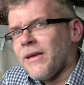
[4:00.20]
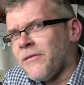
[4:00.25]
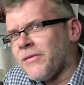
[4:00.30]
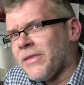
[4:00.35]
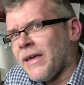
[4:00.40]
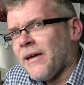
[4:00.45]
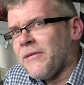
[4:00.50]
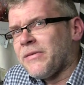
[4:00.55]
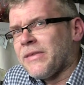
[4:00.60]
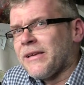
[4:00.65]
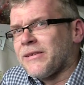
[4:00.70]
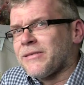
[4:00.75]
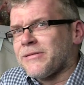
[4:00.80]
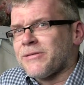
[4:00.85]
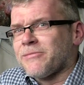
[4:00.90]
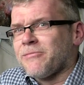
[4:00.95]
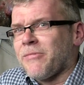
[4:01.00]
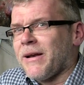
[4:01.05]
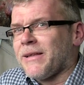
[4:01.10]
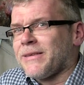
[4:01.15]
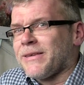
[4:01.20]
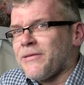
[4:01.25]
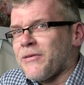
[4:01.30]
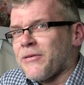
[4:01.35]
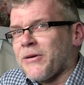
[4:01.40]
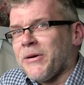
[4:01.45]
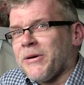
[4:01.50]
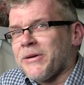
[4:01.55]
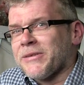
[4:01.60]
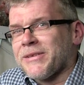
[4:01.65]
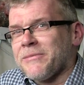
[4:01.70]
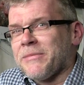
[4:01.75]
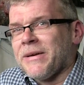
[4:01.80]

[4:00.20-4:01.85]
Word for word: Everything, everything's relative, of course.